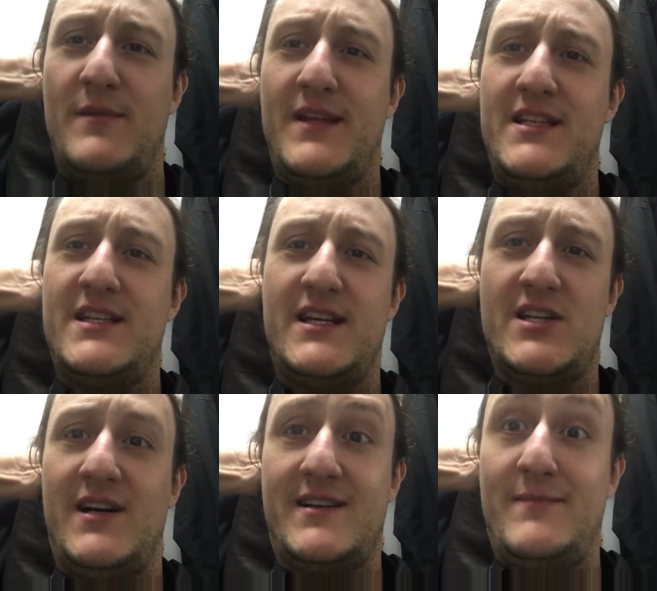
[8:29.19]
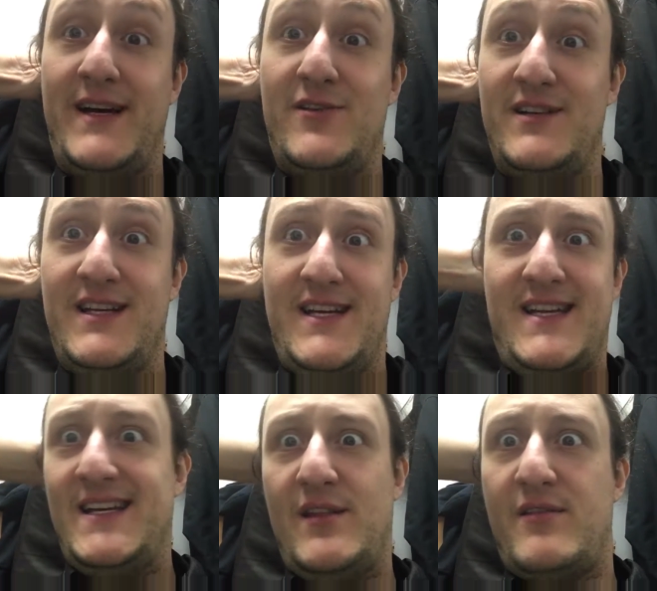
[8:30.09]
to talk about
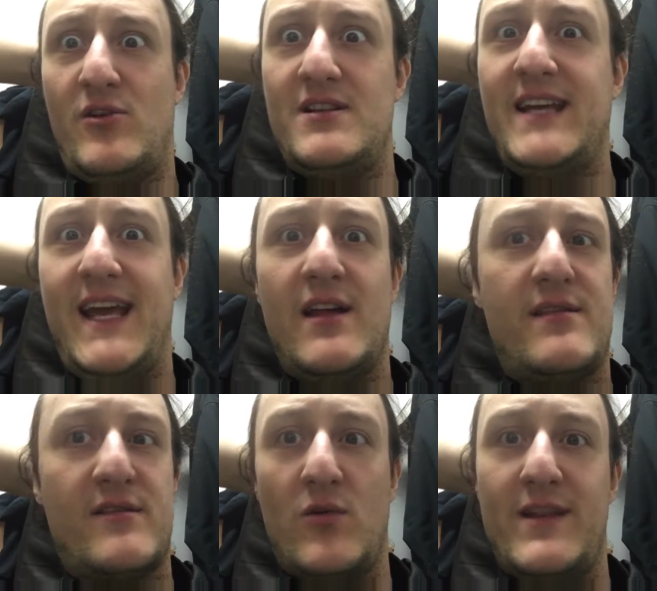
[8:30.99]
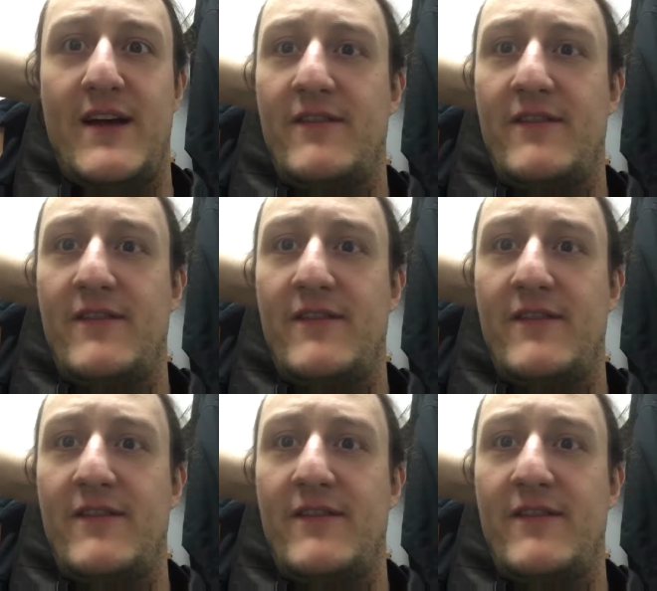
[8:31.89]
certain days or whatever.